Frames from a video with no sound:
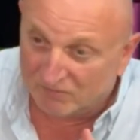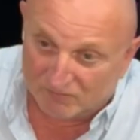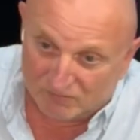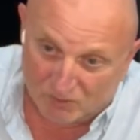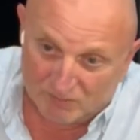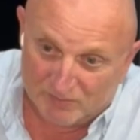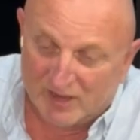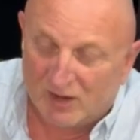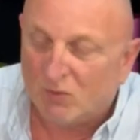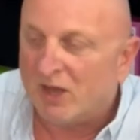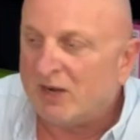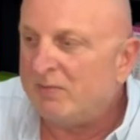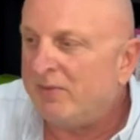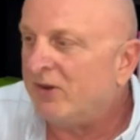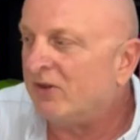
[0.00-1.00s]
from day
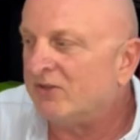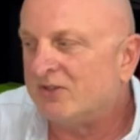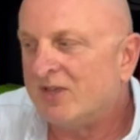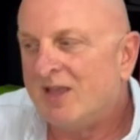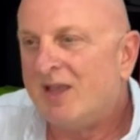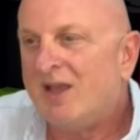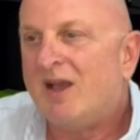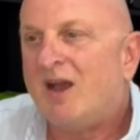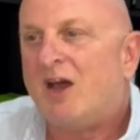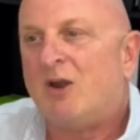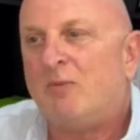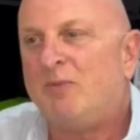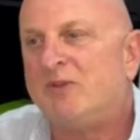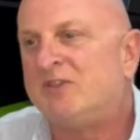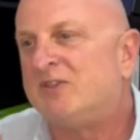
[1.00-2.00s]
one, because
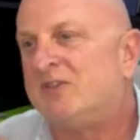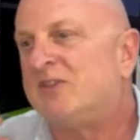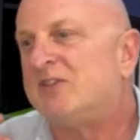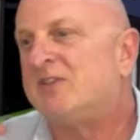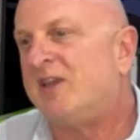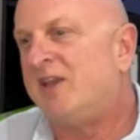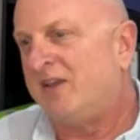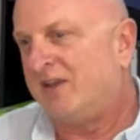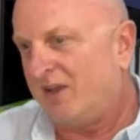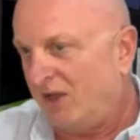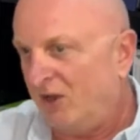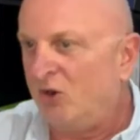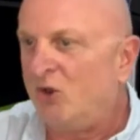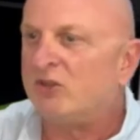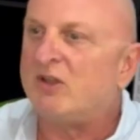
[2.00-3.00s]
our businesses take a
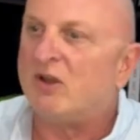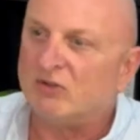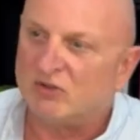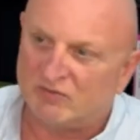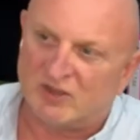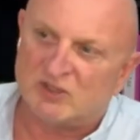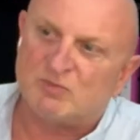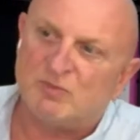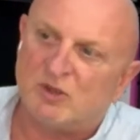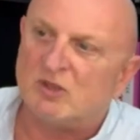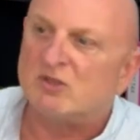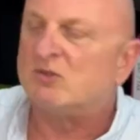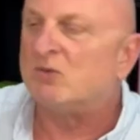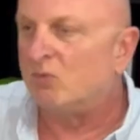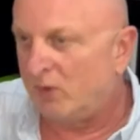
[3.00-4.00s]
lot out of us
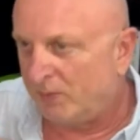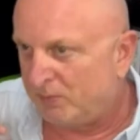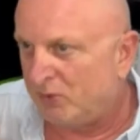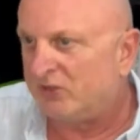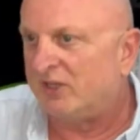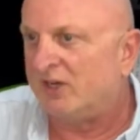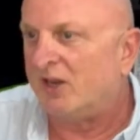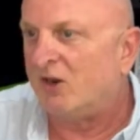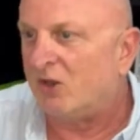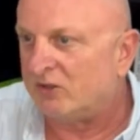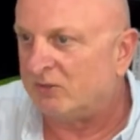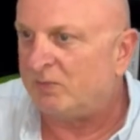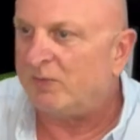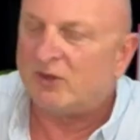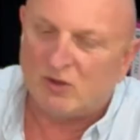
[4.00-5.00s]
because we put in a
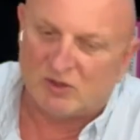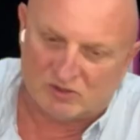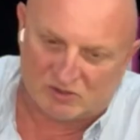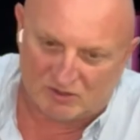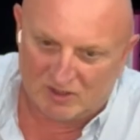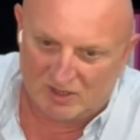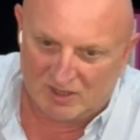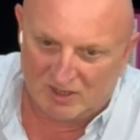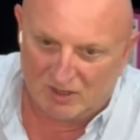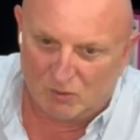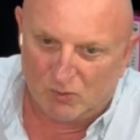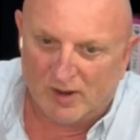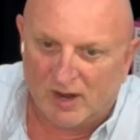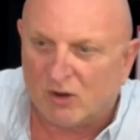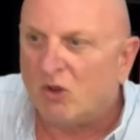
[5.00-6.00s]
lot, because
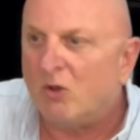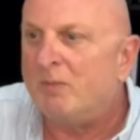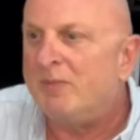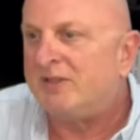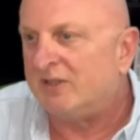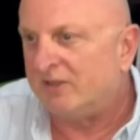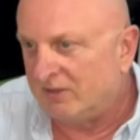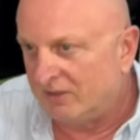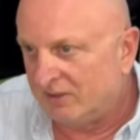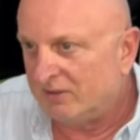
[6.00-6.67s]
we are committed.